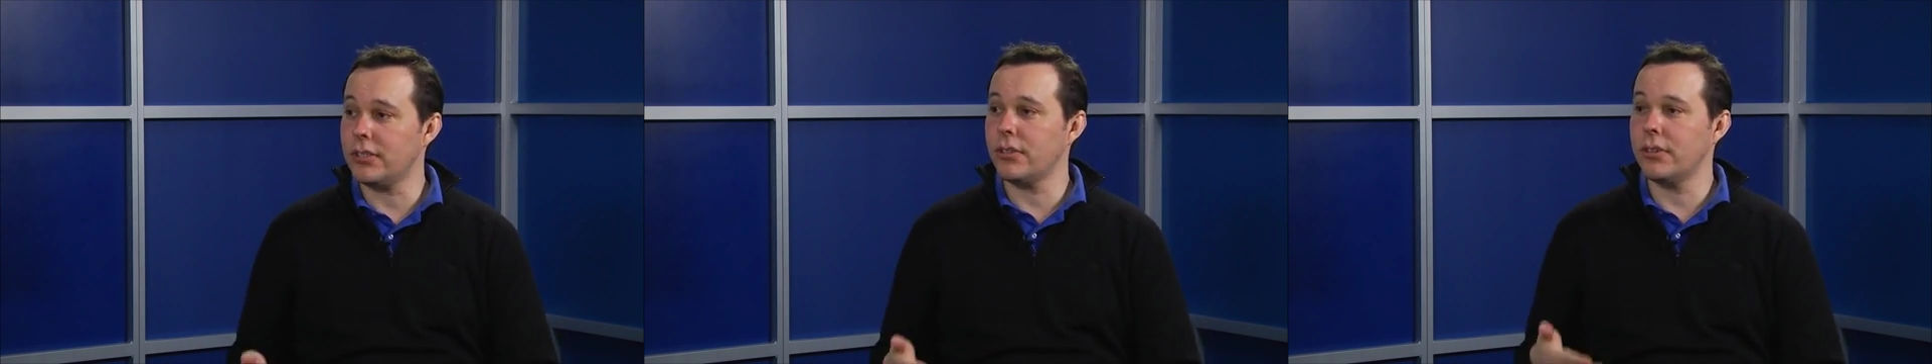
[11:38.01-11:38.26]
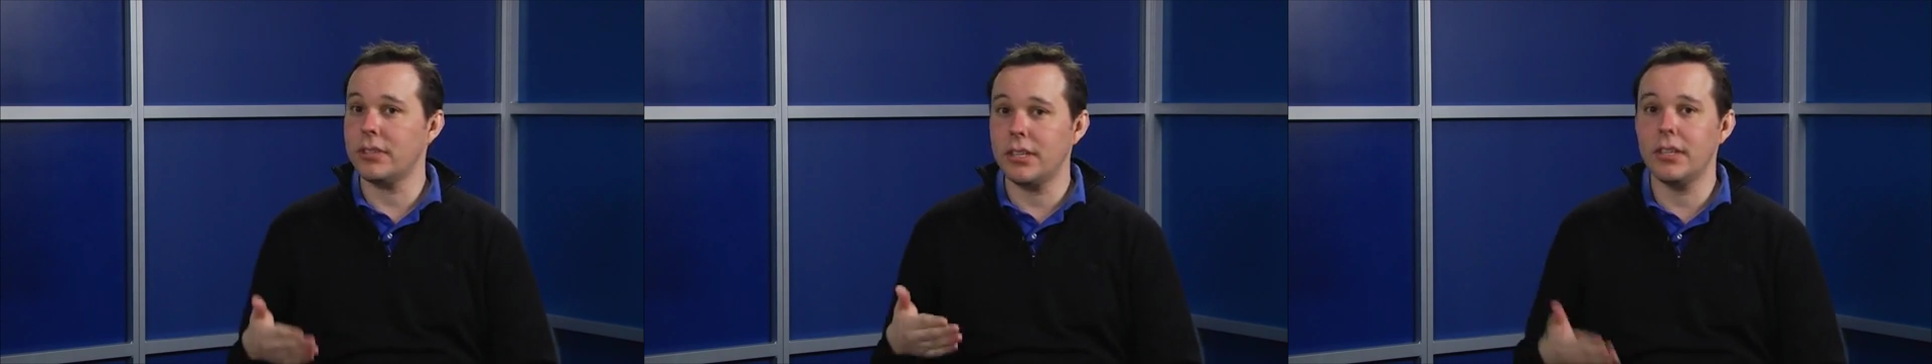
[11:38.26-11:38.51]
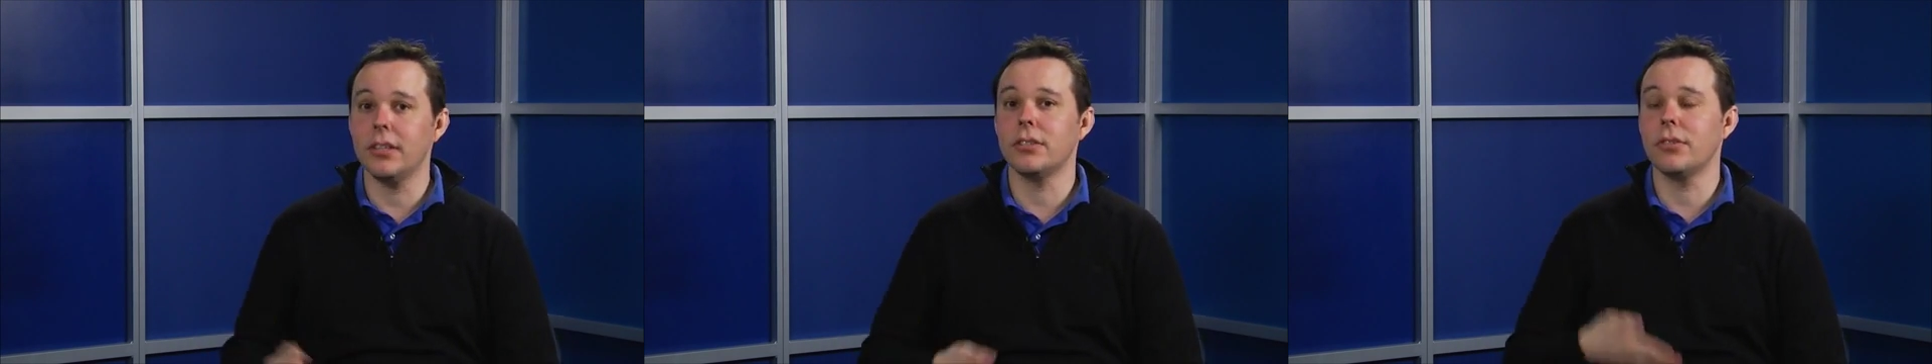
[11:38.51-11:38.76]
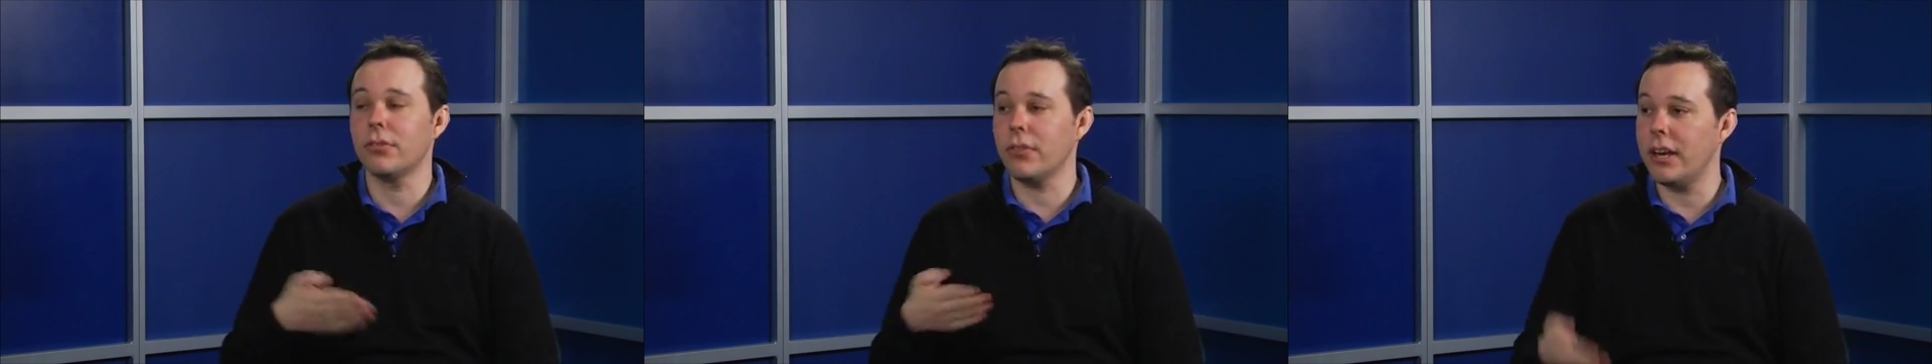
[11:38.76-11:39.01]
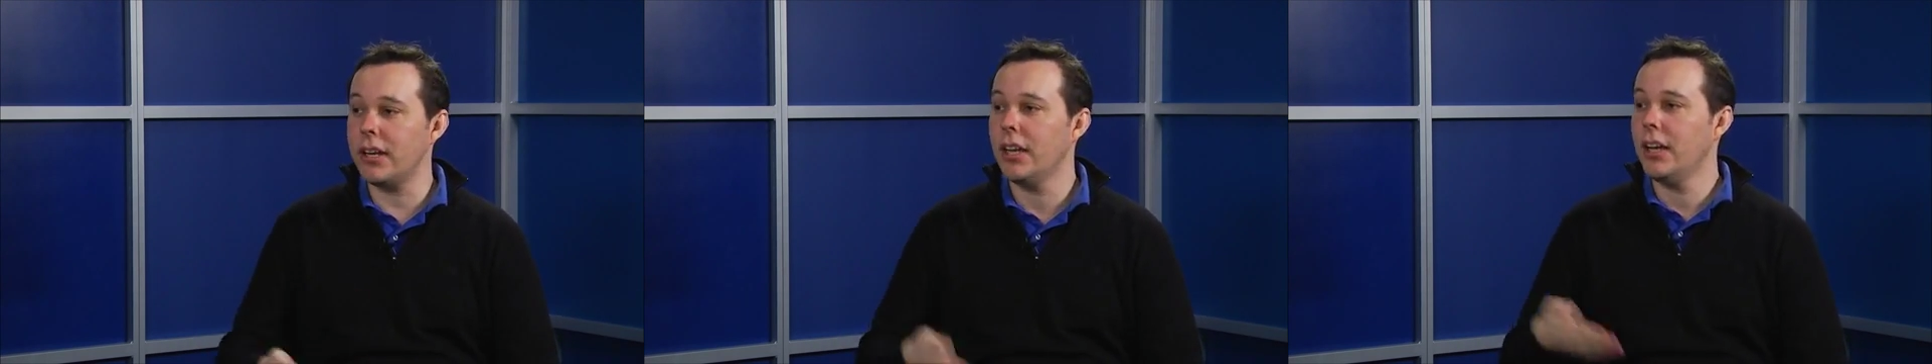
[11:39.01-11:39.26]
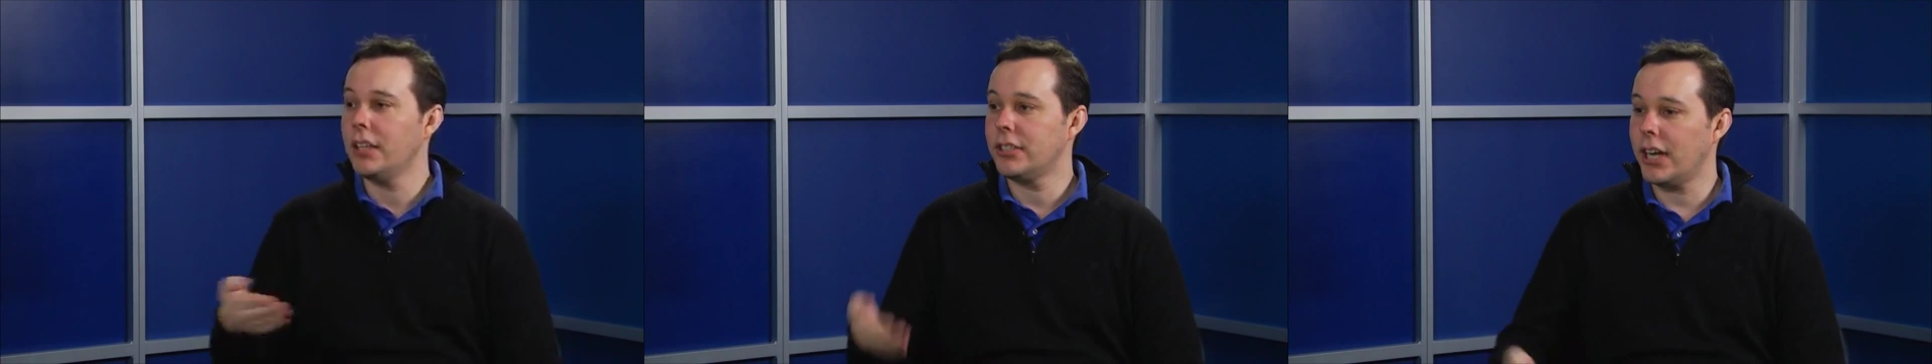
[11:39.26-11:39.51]
so you're seeing this great
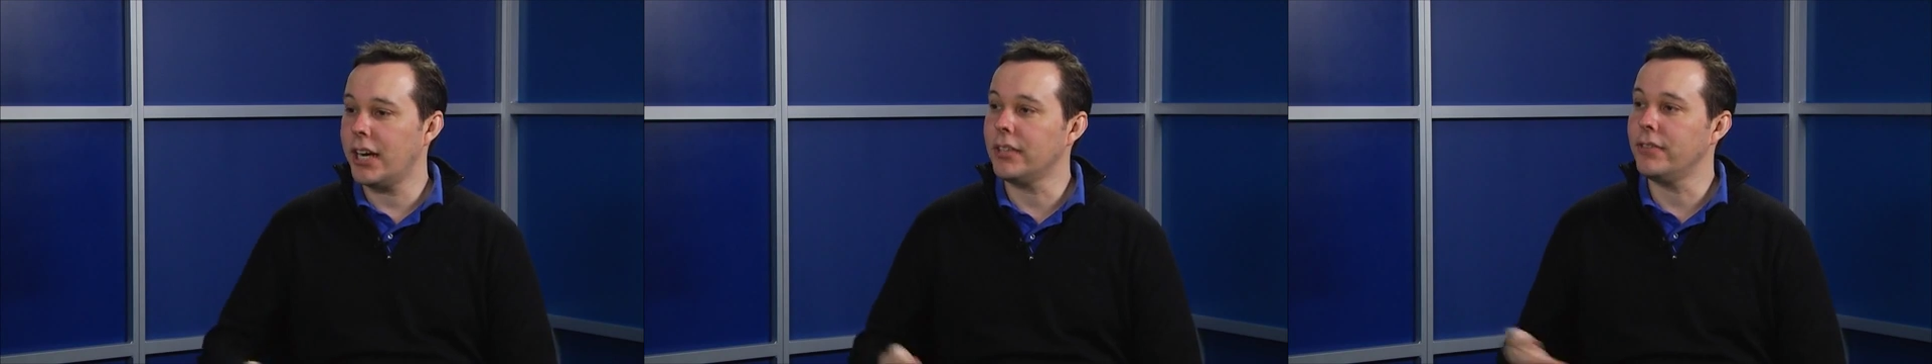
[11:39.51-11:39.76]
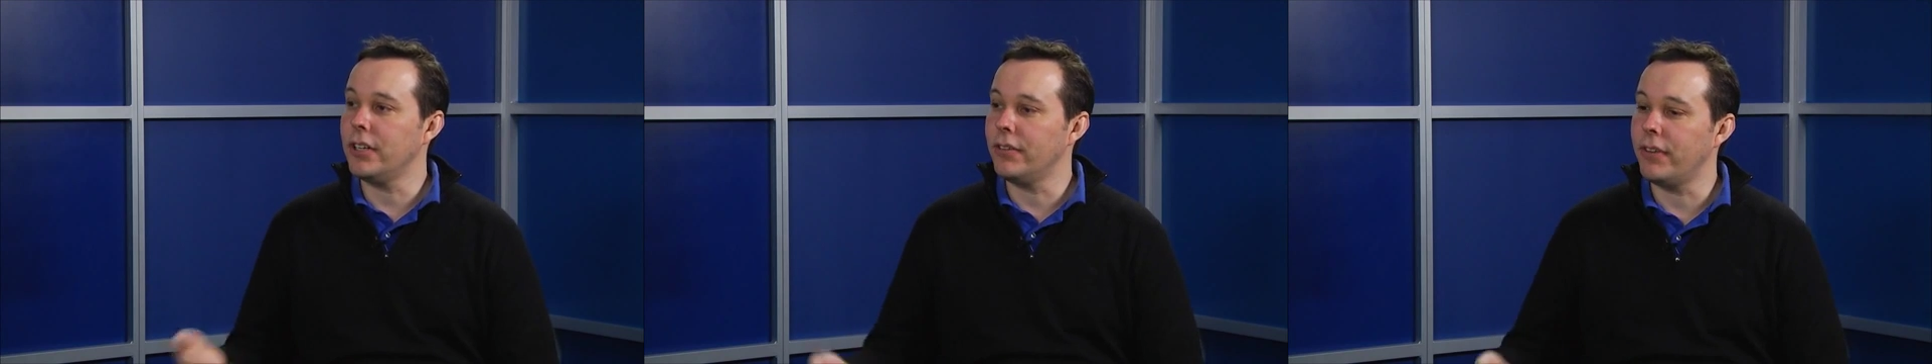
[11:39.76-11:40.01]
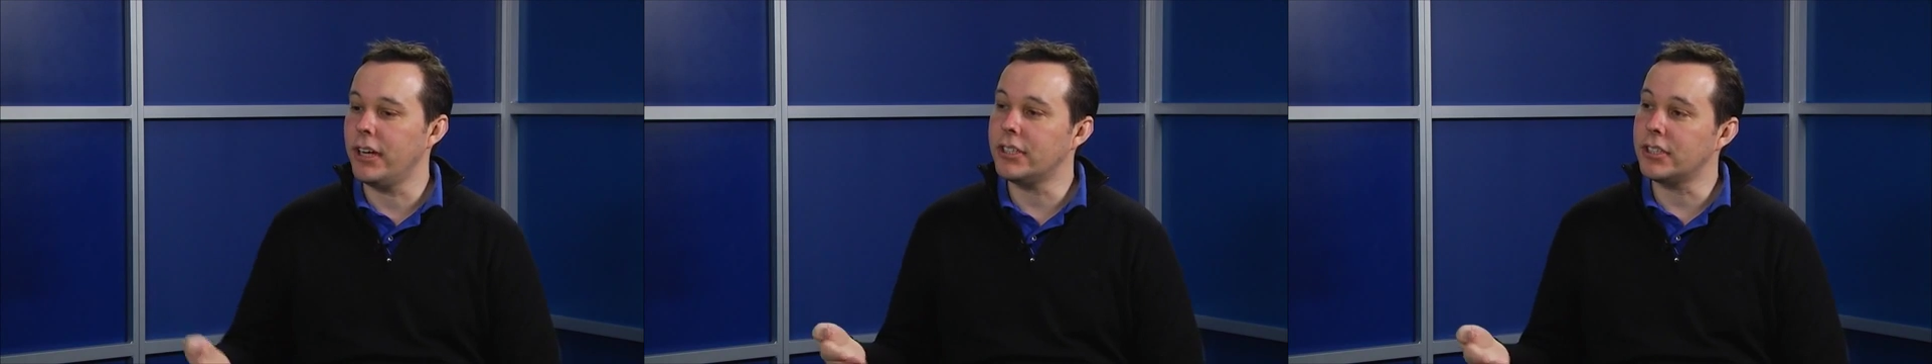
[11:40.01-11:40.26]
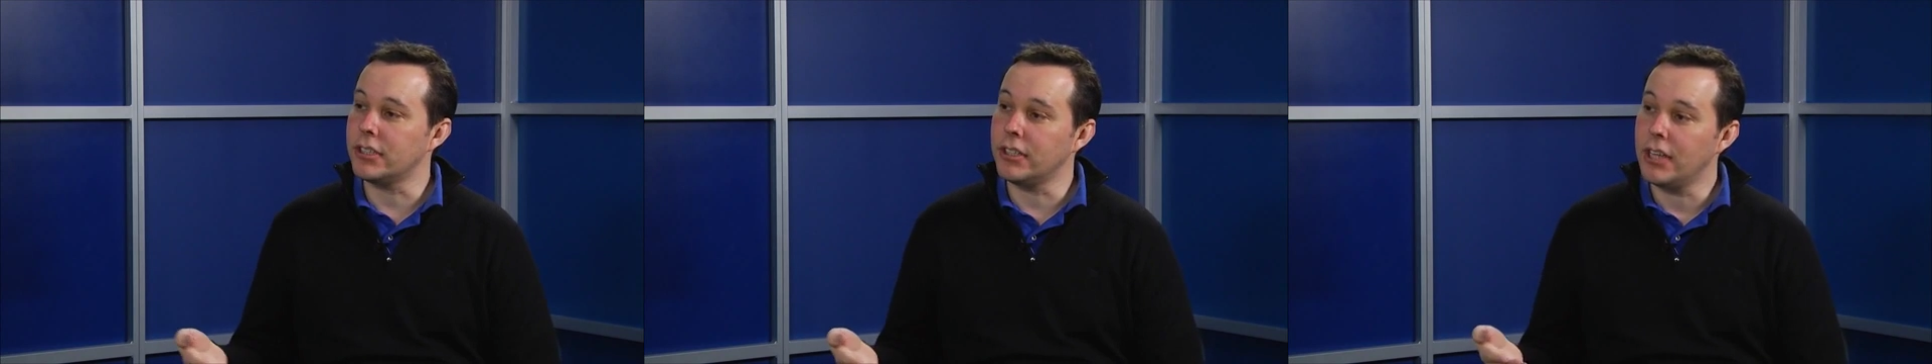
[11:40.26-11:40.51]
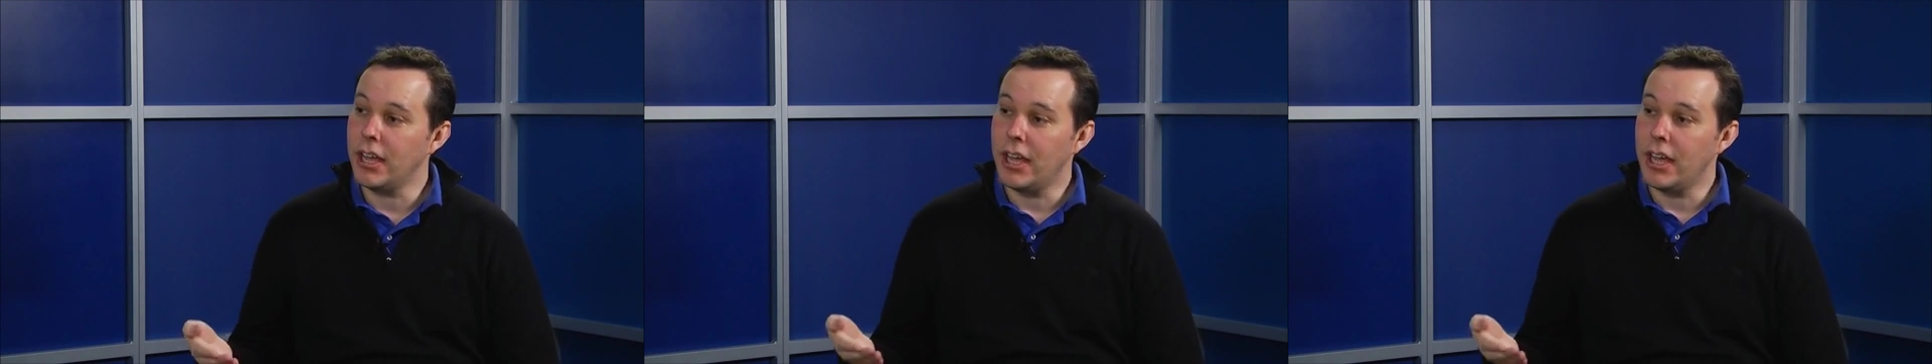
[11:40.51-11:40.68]
channel of innovation.